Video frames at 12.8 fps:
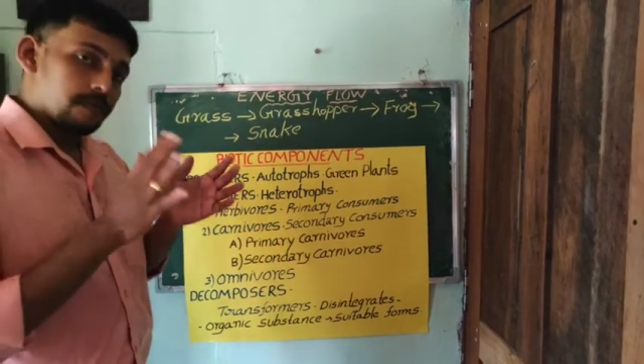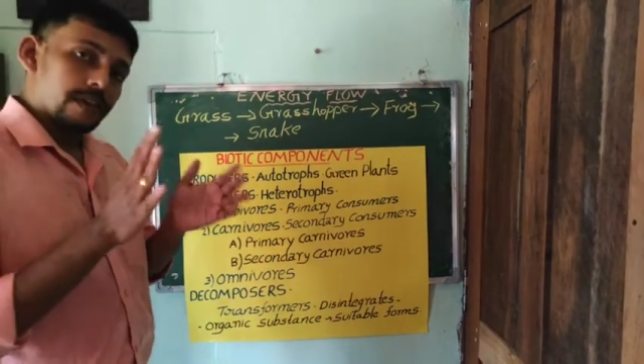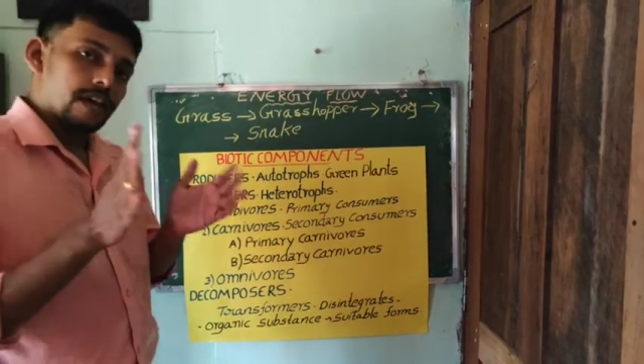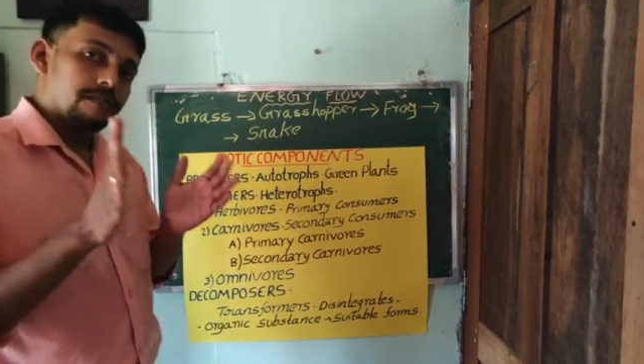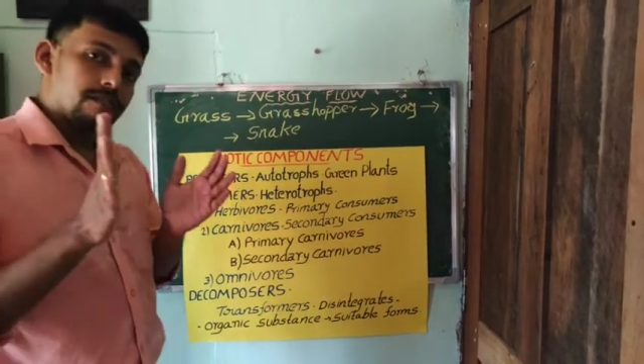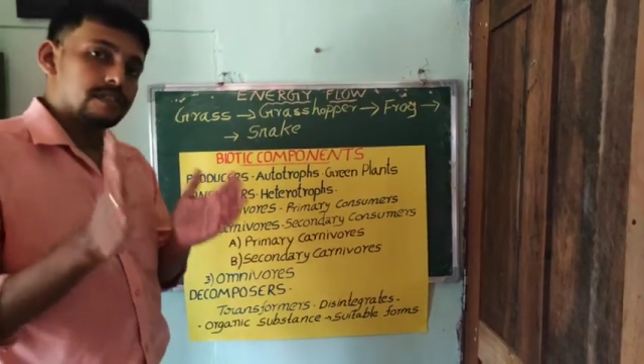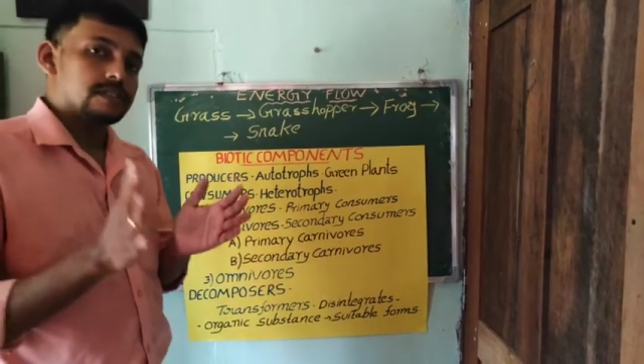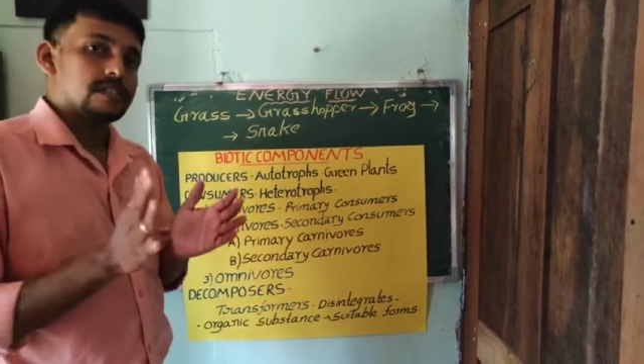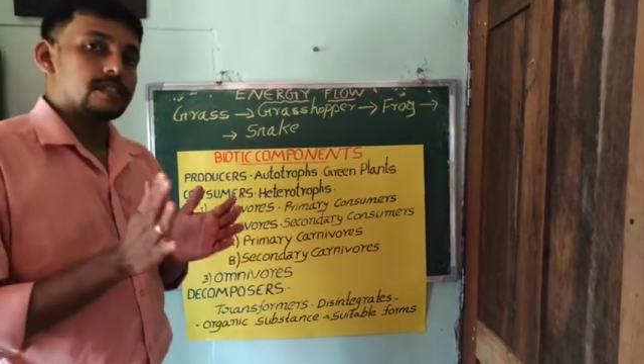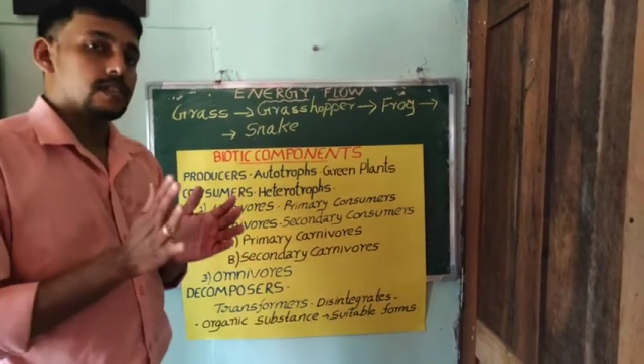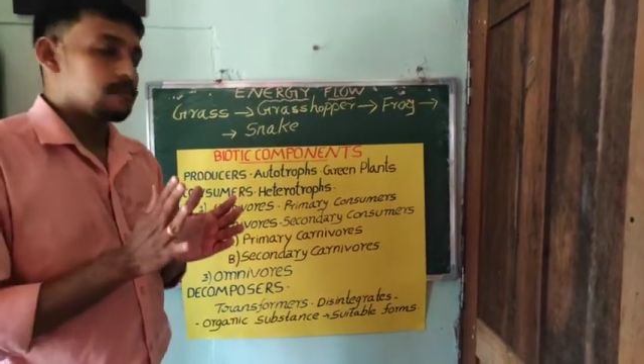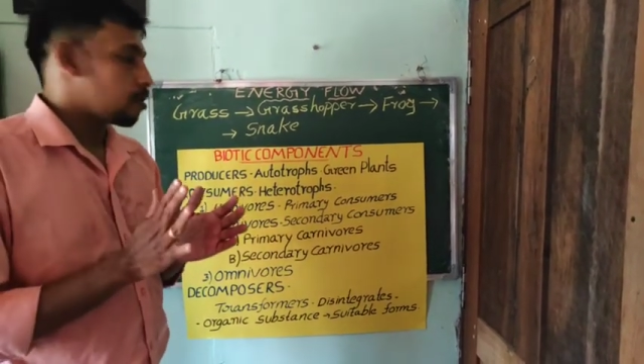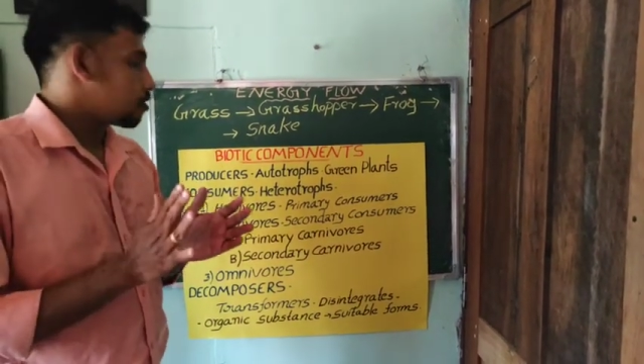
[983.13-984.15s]
we have
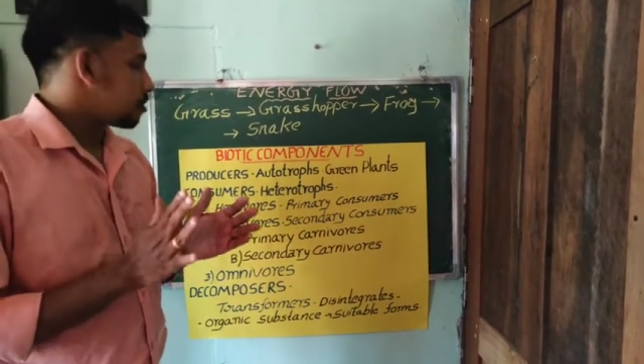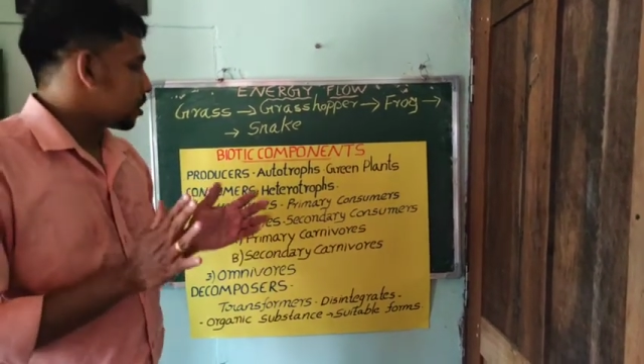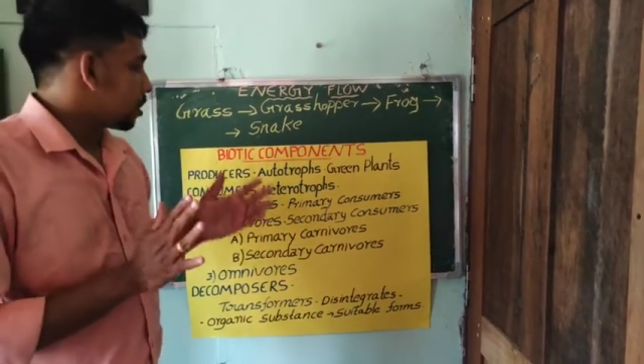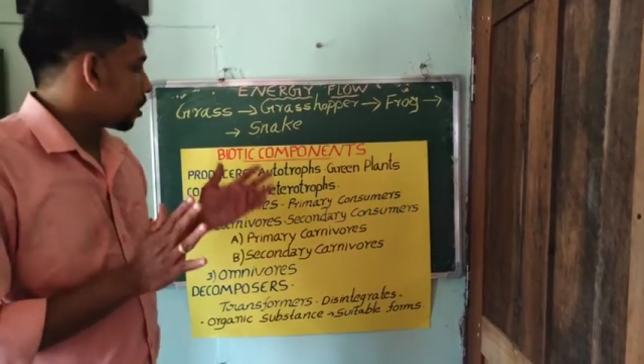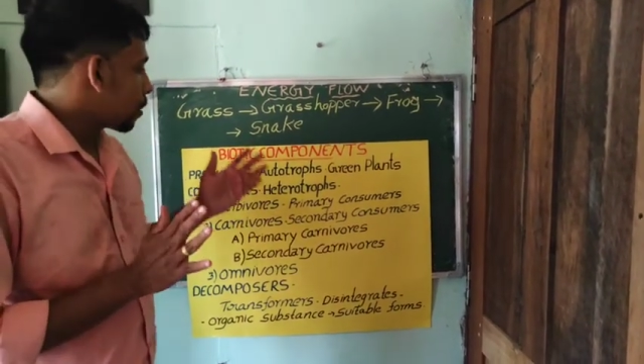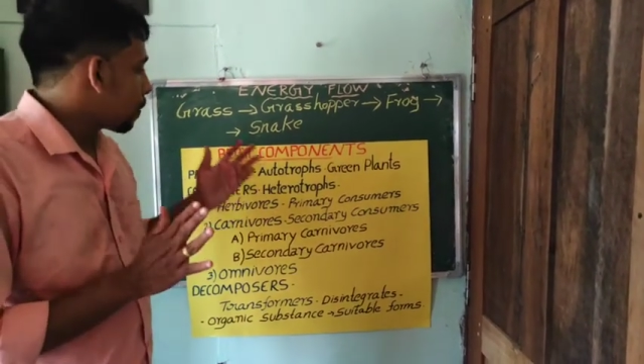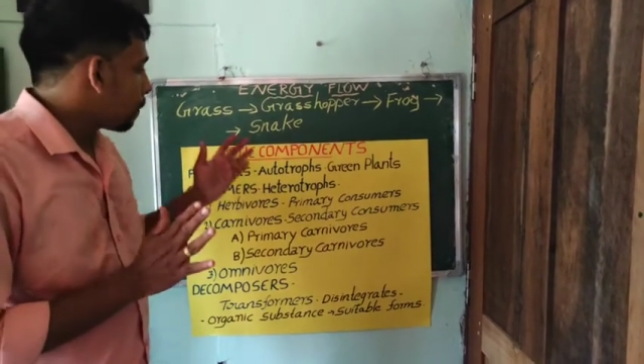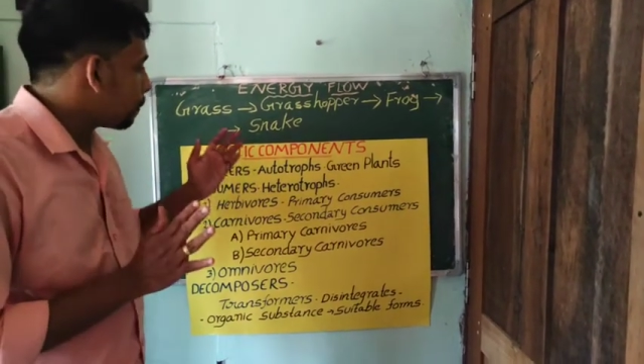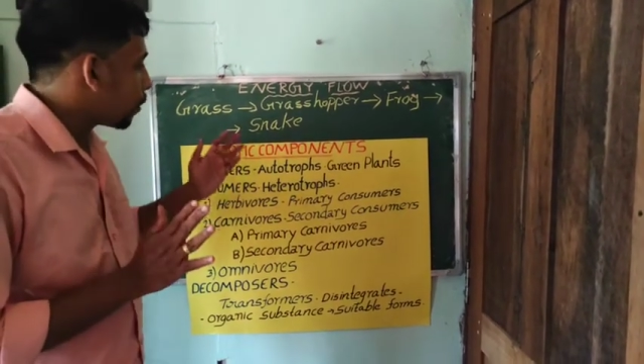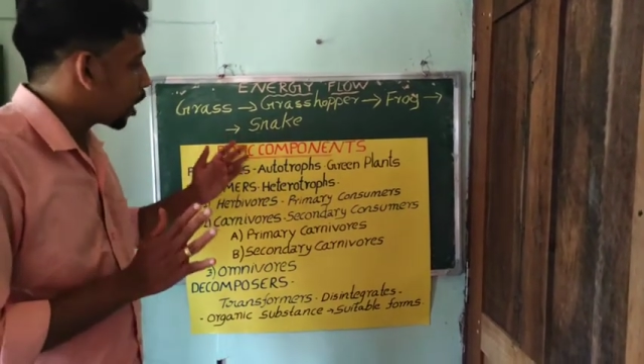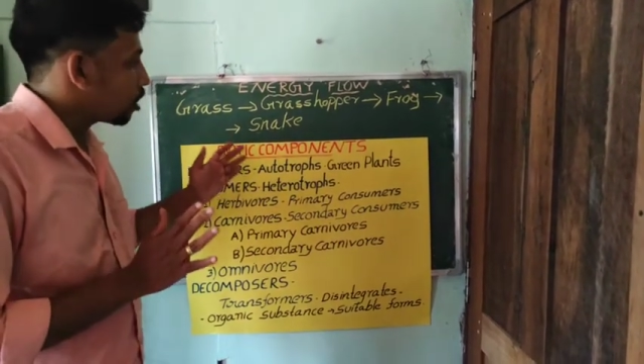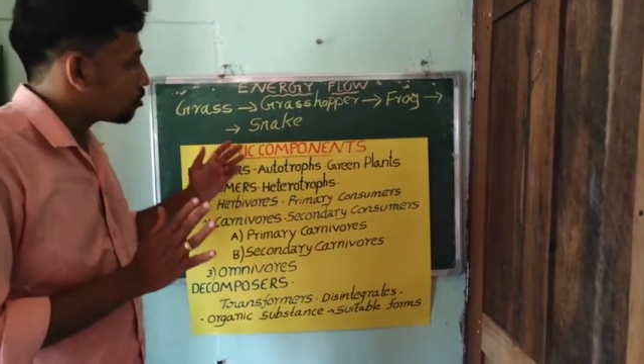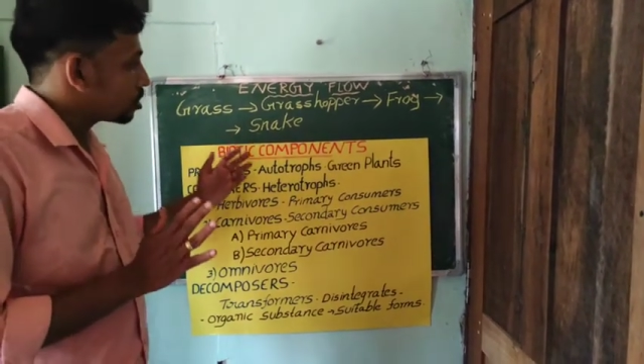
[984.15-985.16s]
discussed about the
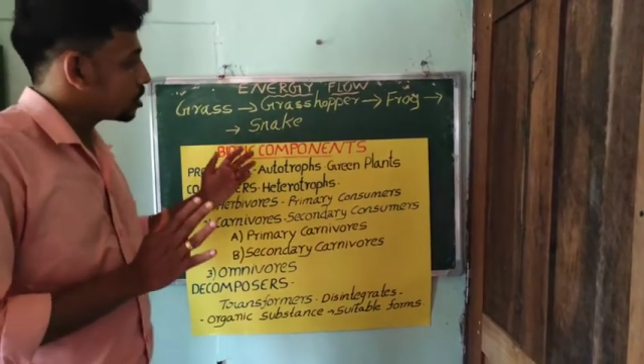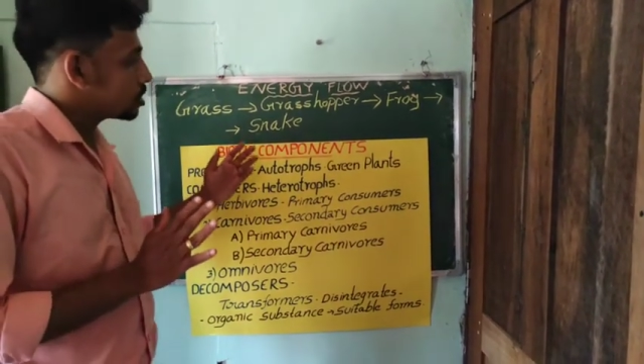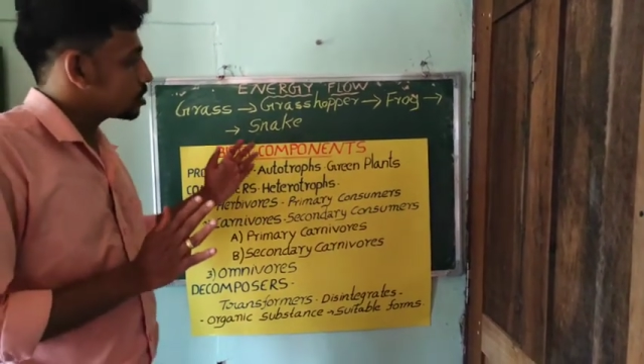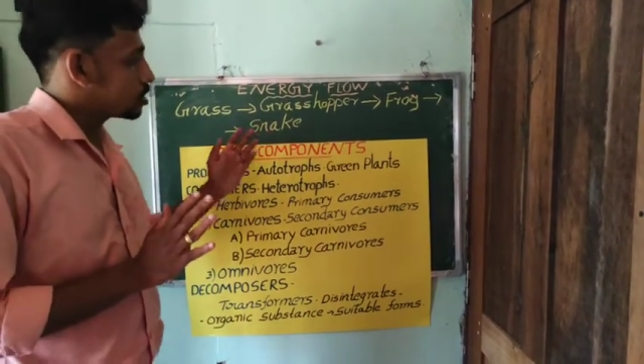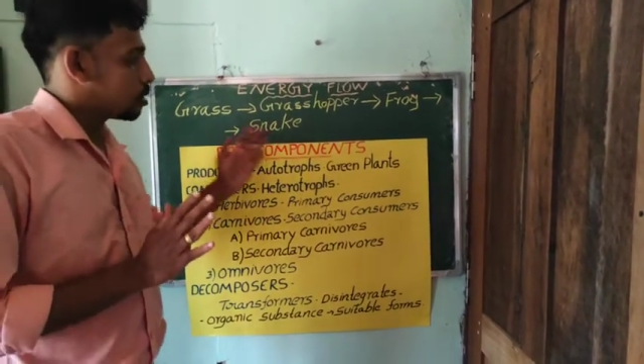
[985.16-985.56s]
biotic